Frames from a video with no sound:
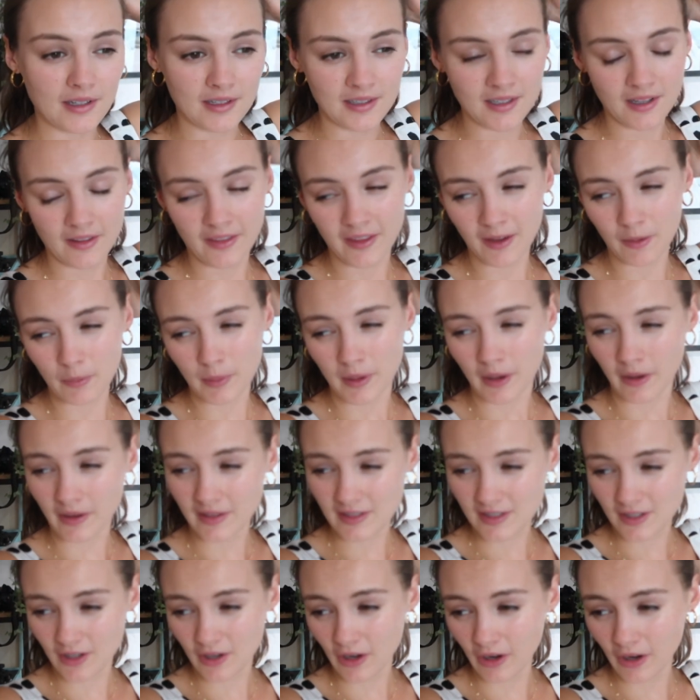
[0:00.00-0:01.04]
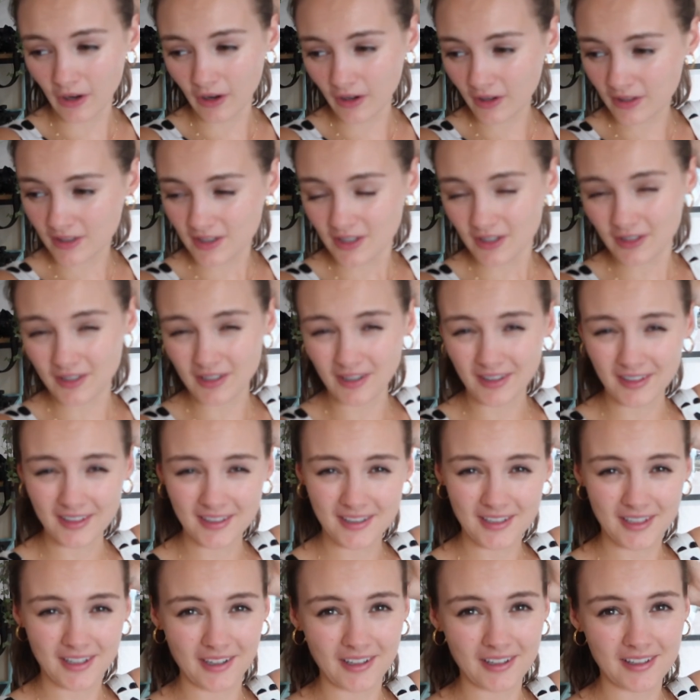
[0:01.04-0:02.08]
I don't think we're going to cook, too
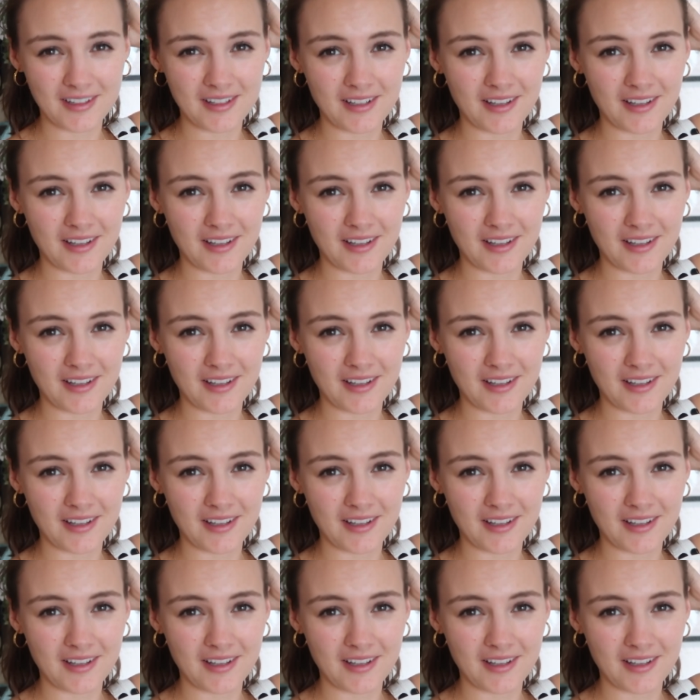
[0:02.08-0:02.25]
tired to cook,